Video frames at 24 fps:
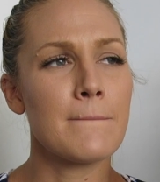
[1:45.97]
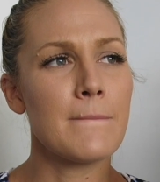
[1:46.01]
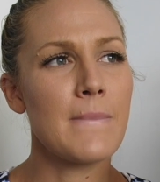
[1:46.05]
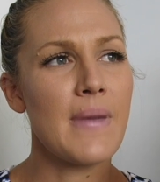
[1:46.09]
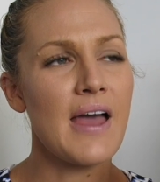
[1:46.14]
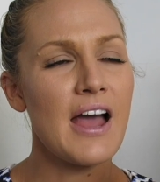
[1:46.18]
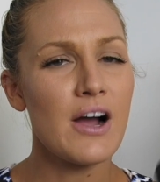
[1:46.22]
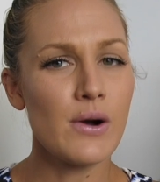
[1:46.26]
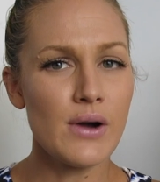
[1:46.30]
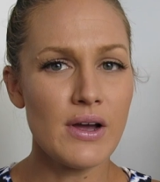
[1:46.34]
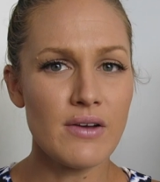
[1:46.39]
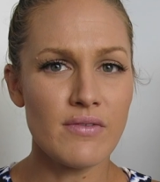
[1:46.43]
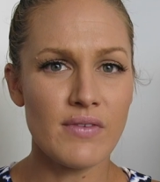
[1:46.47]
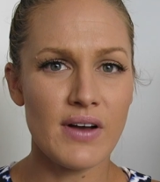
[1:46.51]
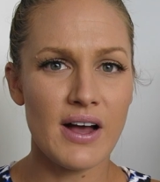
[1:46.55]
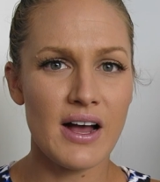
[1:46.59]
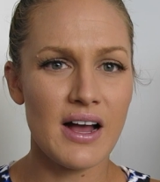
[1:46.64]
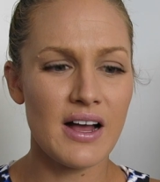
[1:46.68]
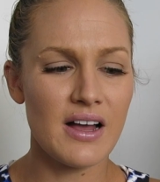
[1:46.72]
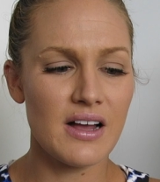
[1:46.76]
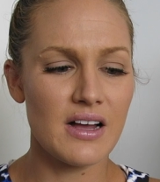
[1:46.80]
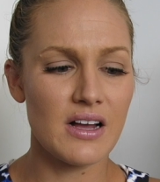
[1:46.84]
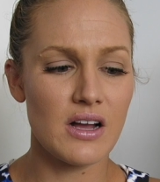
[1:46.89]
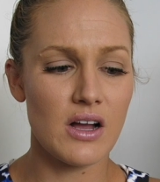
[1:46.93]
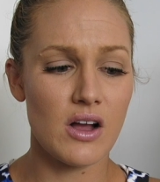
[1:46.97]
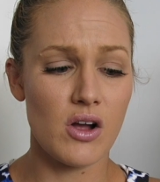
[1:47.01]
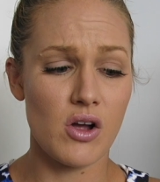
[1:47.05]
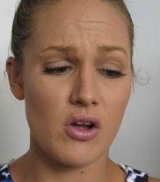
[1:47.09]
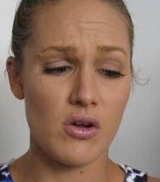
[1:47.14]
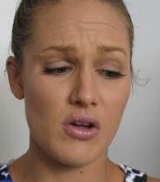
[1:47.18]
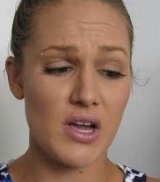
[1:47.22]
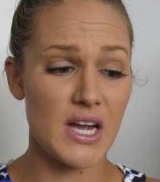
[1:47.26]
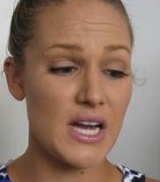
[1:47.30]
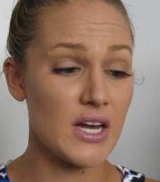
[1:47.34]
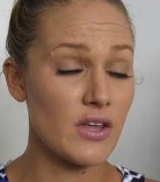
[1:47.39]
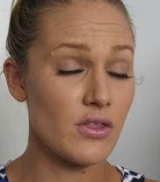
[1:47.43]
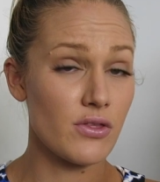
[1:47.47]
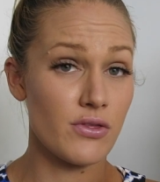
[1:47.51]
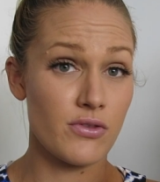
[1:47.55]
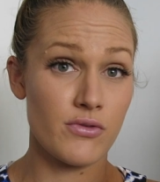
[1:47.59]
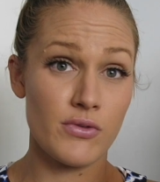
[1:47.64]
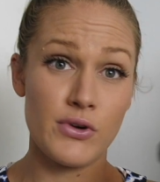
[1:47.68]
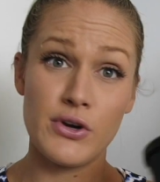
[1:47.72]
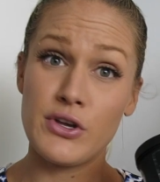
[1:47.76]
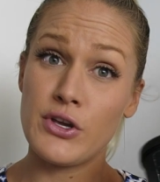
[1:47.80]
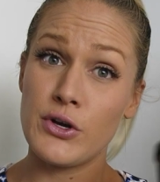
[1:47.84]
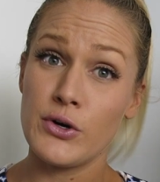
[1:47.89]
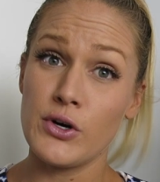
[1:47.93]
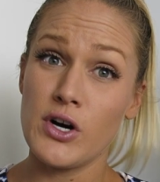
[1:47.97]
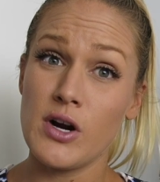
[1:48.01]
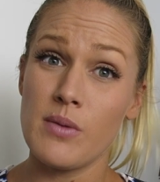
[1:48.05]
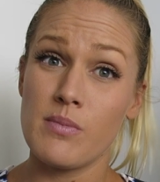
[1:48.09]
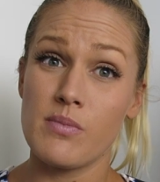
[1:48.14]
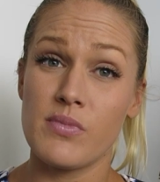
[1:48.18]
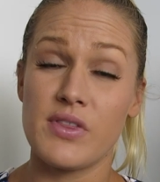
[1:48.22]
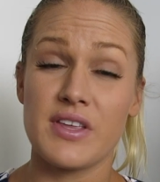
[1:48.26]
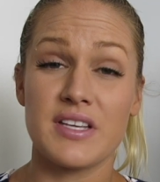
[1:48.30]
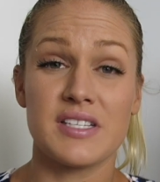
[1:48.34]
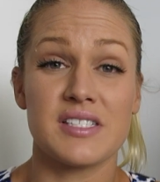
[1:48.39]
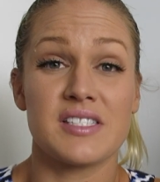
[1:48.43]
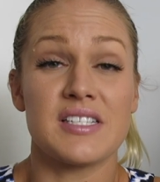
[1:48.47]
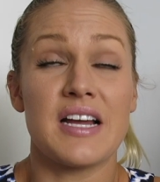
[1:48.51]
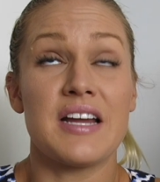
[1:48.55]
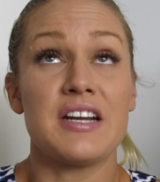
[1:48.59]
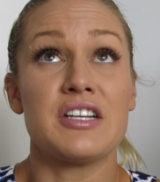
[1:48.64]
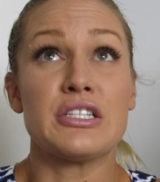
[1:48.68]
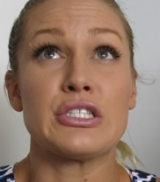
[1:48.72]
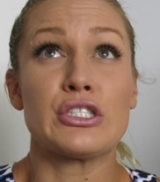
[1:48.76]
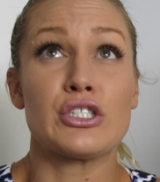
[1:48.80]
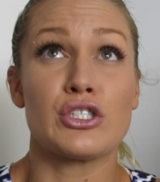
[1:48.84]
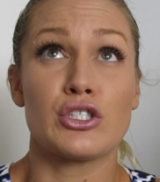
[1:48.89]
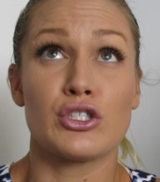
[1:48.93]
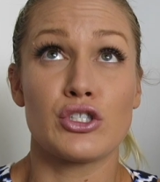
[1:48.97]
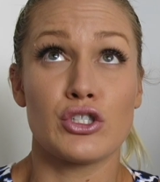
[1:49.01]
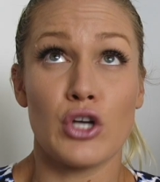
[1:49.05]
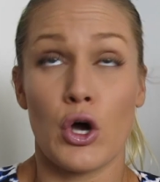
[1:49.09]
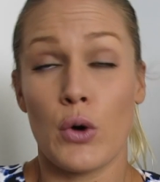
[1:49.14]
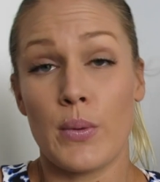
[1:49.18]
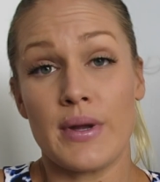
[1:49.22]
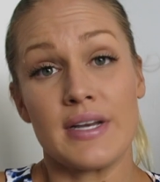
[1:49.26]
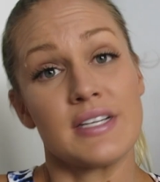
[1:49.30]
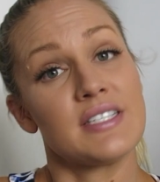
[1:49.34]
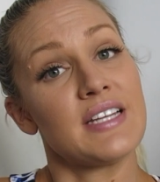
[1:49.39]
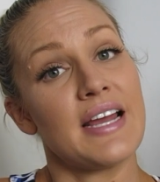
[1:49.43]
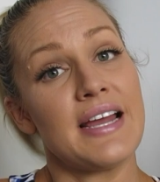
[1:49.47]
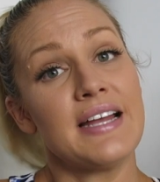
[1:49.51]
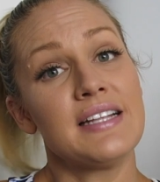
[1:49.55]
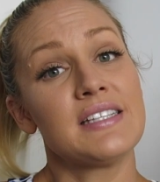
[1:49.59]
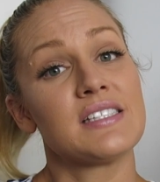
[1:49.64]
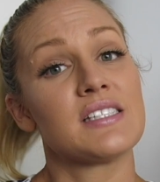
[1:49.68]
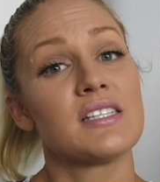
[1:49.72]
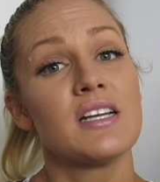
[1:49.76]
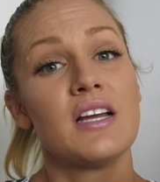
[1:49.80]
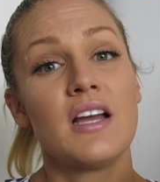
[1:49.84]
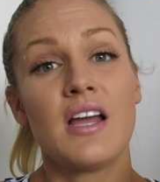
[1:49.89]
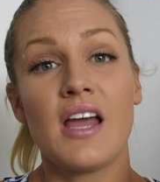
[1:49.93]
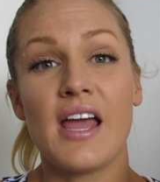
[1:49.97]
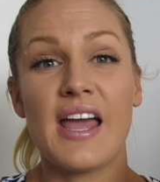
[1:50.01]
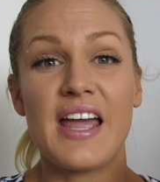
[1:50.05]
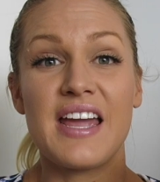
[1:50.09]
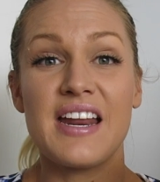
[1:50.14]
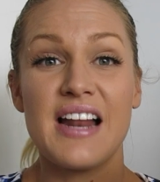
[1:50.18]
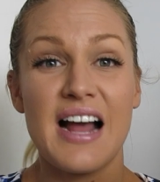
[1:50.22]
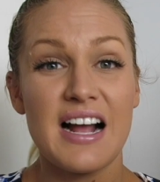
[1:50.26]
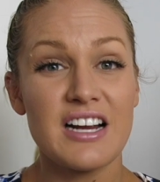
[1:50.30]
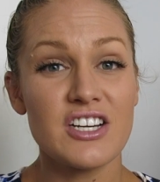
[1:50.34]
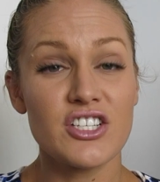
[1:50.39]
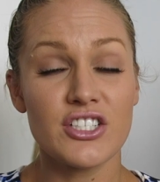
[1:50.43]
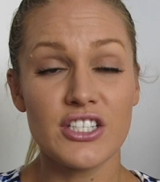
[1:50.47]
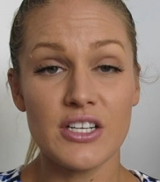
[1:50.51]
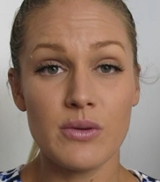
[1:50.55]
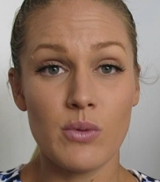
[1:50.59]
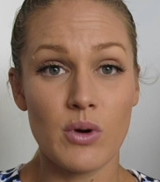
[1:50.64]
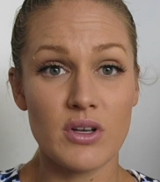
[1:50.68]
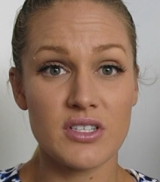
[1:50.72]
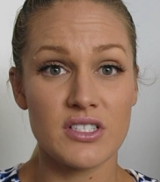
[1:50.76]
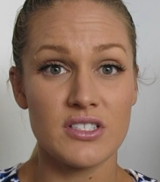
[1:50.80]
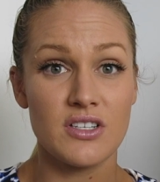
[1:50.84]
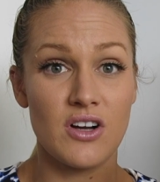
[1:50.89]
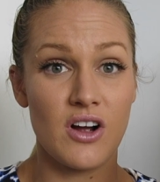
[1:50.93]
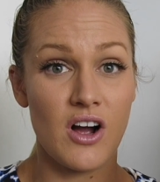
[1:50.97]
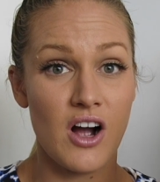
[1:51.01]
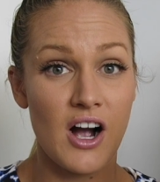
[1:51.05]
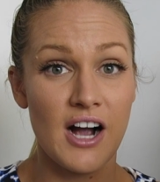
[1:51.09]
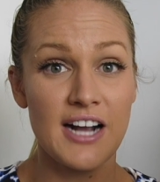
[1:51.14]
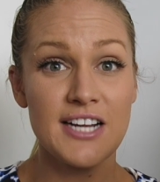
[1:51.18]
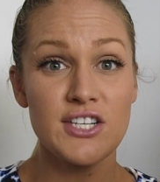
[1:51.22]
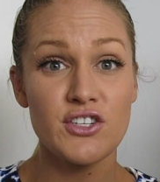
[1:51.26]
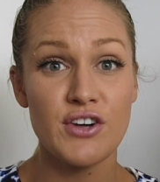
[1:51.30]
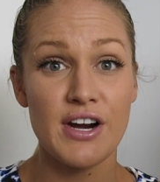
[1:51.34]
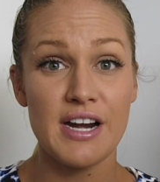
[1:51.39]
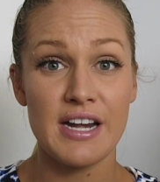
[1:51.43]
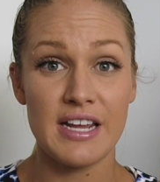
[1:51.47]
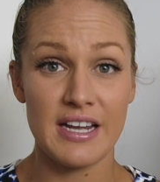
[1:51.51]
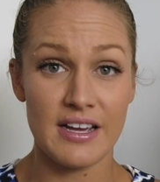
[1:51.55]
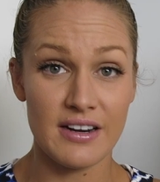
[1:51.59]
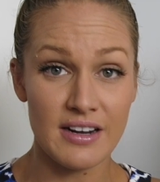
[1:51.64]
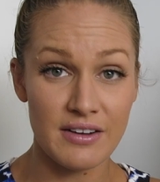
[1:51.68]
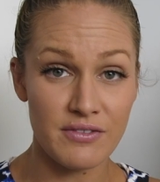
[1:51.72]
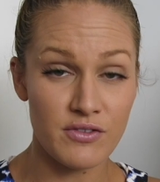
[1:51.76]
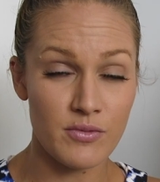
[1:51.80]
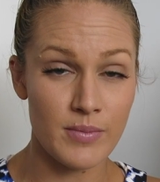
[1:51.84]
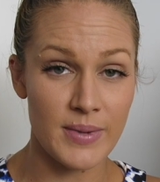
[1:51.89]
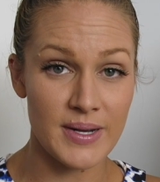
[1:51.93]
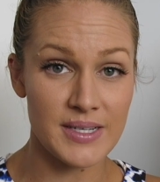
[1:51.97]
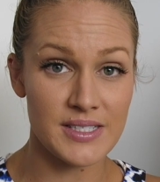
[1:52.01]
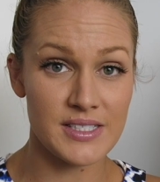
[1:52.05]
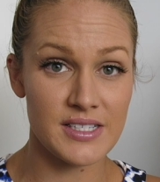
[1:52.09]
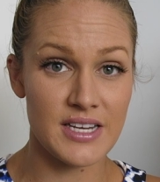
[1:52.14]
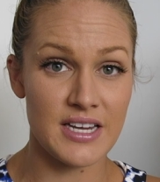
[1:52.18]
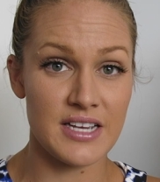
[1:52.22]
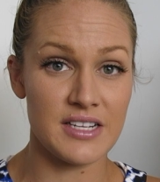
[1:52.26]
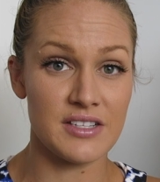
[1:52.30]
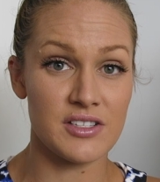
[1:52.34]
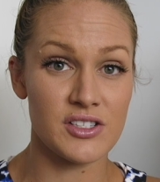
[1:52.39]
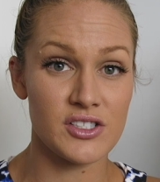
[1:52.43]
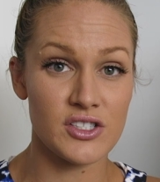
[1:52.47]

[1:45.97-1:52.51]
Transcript: However, through Europe, the sun is so intense. It actually wasn't hydrating enough for my skin.